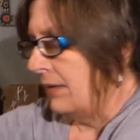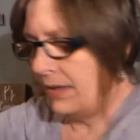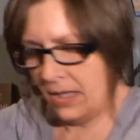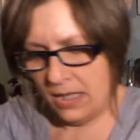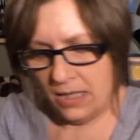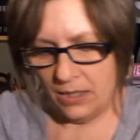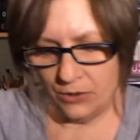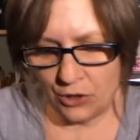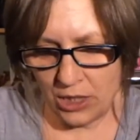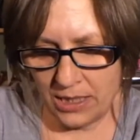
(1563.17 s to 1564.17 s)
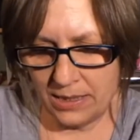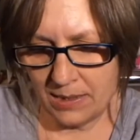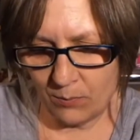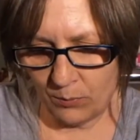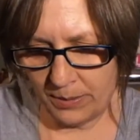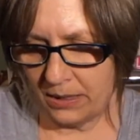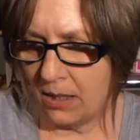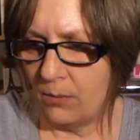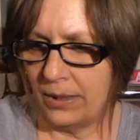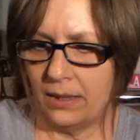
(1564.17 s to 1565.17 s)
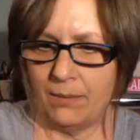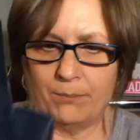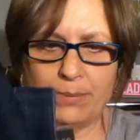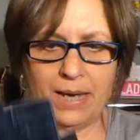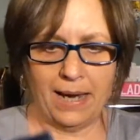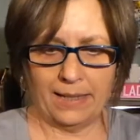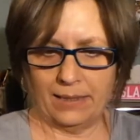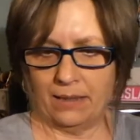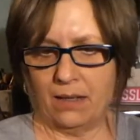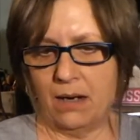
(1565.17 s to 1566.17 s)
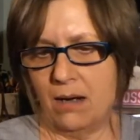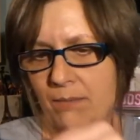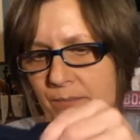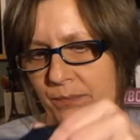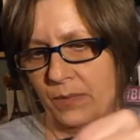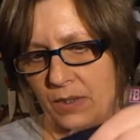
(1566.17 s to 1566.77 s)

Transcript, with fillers: The jeans will be going back um,